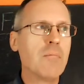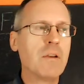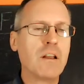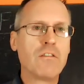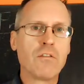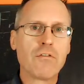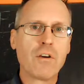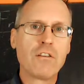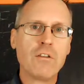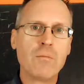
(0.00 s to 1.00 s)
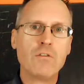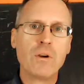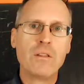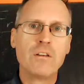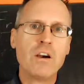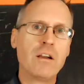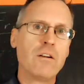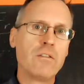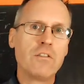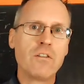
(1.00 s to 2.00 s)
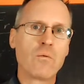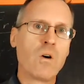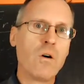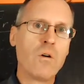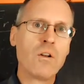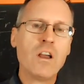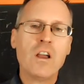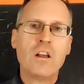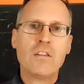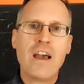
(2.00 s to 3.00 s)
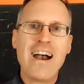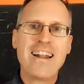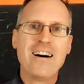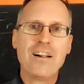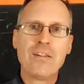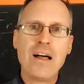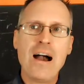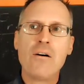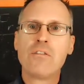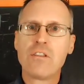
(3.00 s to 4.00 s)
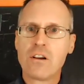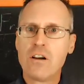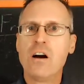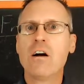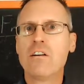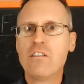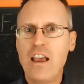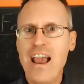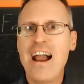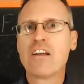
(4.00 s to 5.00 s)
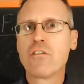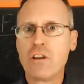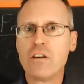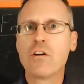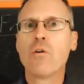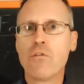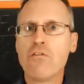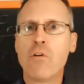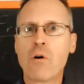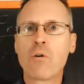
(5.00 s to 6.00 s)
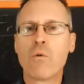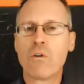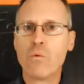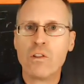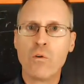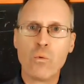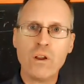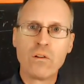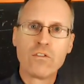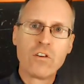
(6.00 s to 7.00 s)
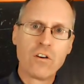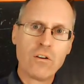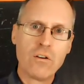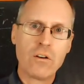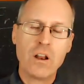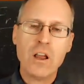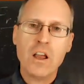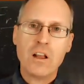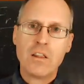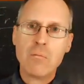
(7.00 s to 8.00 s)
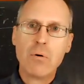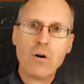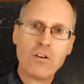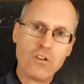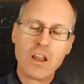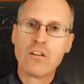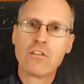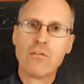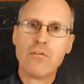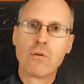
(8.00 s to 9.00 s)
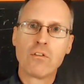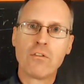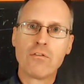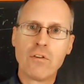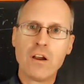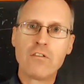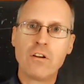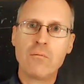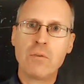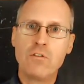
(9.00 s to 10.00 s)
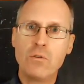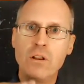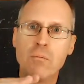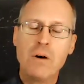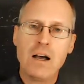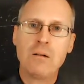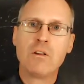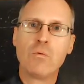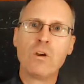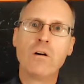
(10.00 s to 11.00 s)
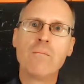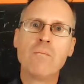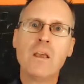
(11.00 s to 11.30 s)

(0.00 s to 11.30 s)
It's the friction between the tires and the road that allows the car to actually go forward. When the wheels turn, they push against the force of friction between the bottom of the wheel